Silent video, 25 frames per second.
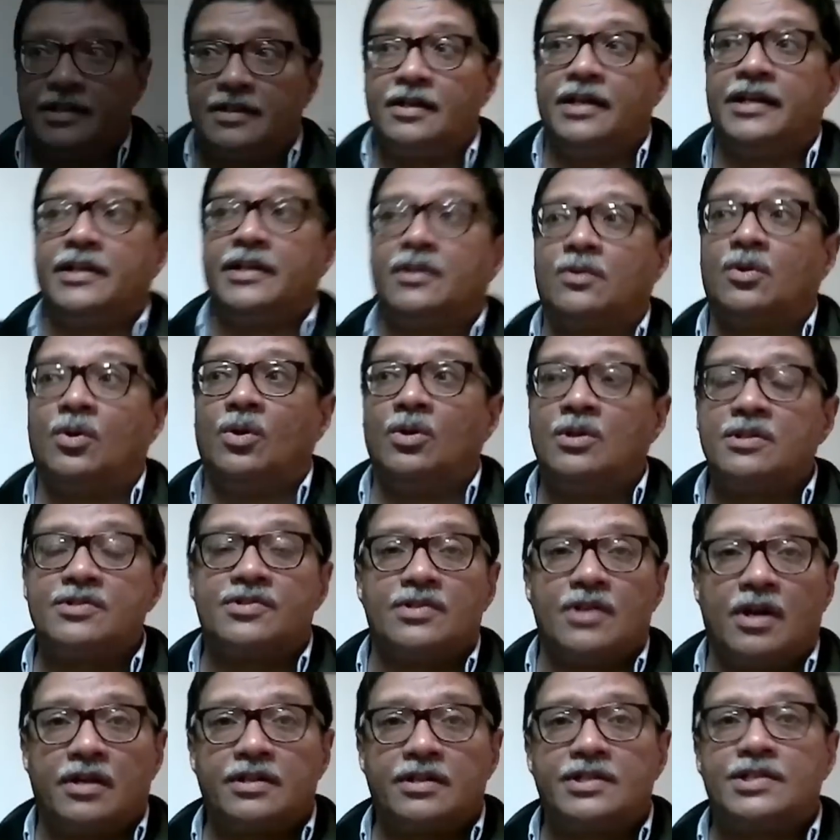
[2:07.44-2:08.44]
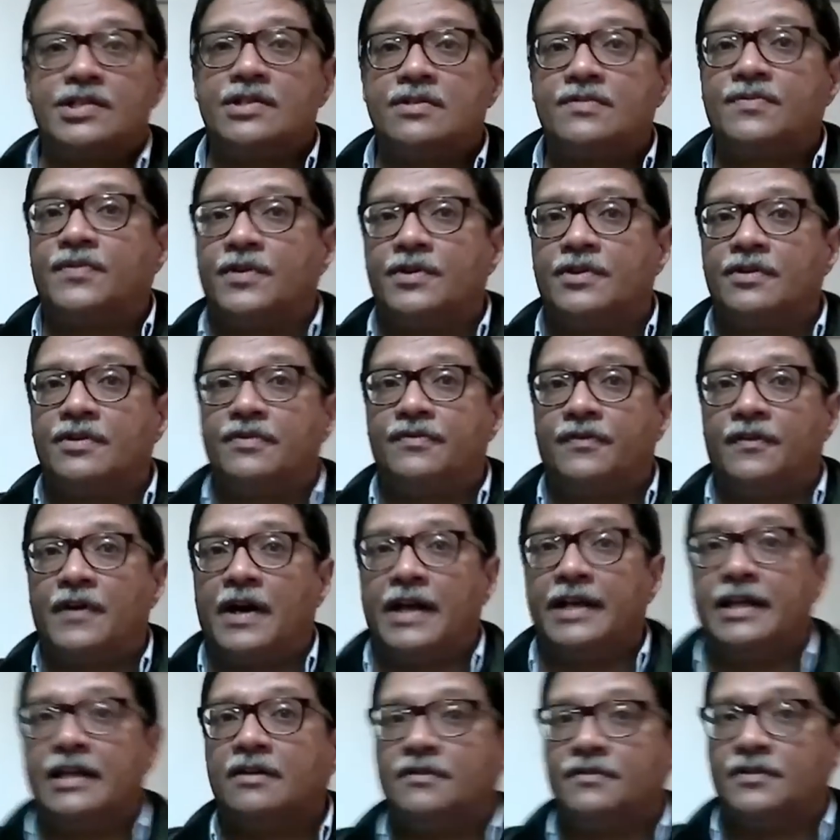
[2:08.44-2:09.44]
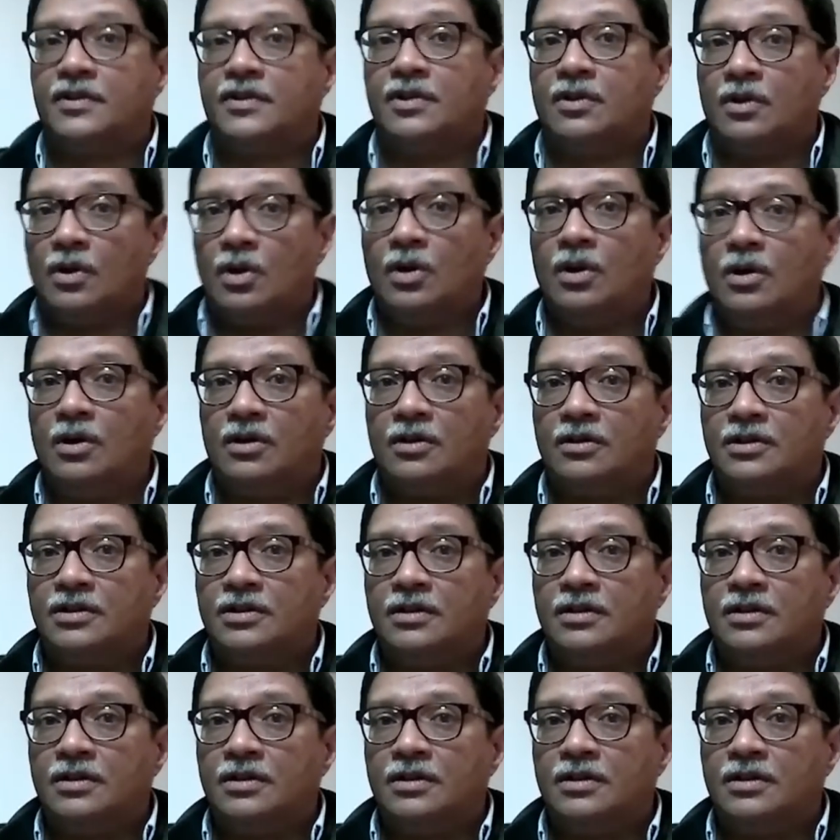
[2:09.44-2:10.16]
It calls not just for refining of the law,